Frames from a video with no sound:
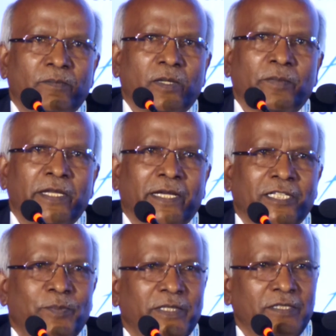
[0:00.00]
many
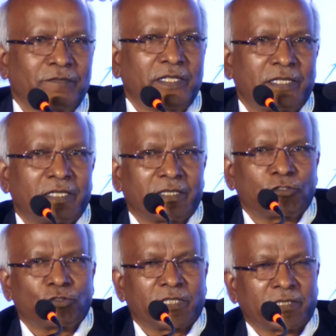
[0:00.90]
aspects of that
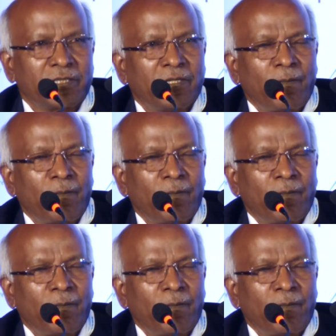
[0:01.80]
resources.